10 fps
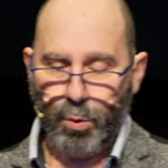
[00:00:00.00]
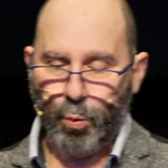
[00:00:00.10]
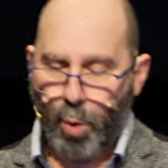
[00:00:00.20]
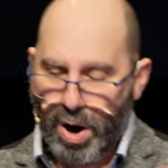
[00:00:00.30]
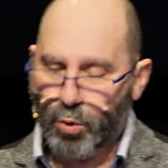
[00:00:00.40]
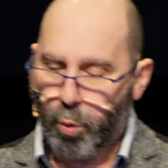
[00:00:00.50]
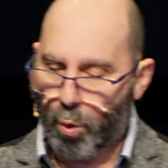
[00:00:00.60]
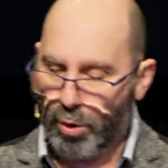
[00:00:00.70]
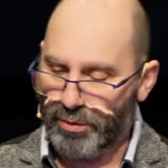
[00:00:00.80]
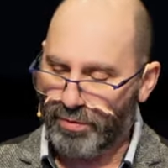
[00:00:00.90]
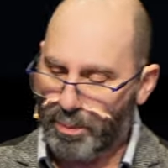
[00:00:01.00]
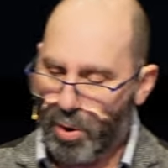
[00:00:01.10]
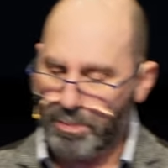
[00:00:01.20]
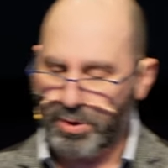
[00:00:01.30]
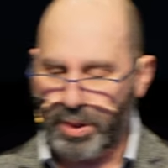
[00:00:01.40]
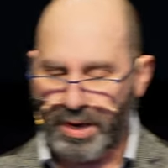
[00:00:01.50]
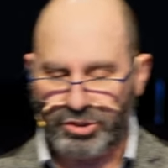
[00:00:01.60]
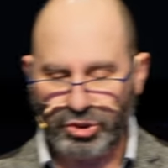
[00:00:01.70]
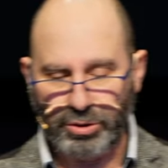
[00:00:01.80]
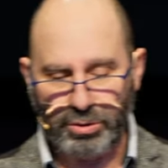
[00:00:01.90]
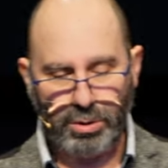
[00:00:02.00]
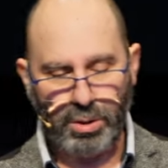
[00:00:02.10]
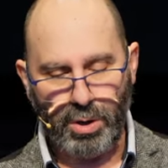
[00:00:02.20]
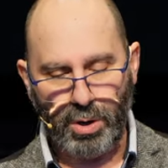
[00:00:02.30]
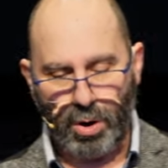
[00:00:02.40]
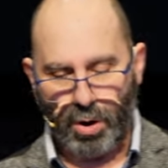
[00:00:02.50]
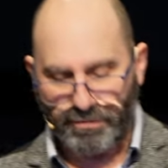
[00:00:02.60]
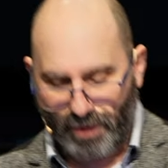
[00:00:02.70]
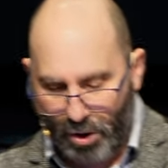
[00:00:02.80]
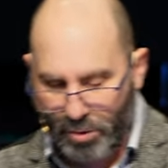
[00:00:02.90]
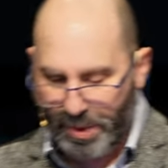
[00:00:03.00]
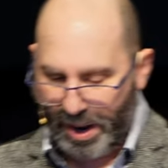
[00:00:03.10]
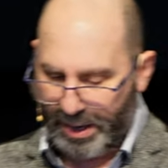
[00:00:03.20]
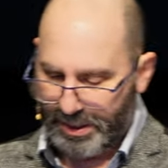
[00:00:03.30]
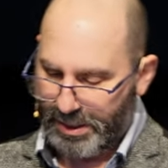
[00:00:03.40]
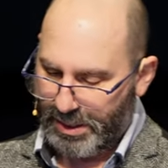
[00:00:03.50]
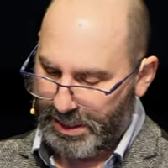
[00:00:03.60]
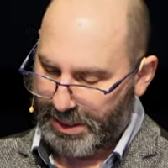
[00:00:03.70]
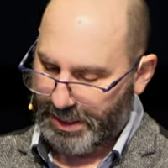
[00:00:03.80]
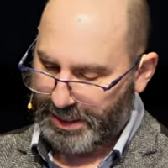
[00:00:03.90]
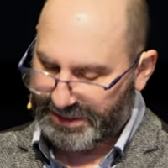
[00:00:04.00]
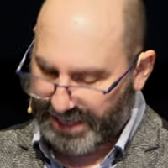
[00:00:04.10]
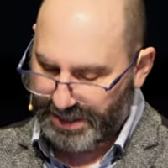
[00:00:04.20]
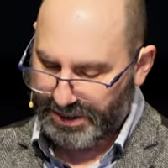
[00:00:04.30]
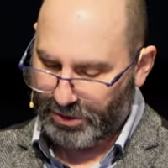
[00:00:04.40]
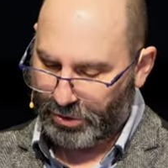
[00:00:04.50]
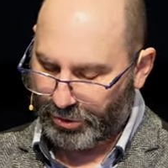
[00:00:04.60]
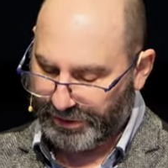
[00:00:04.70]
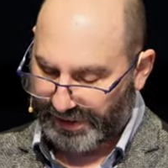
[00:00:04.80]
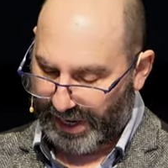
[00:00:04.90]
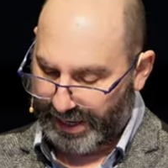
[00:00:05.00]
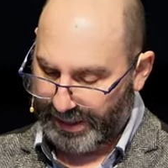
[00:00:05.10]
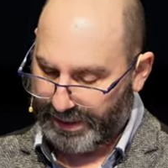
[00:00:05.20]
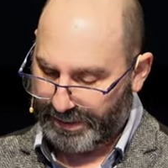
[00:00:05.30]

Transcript: One quarter of the population of Hobart attended the crusade.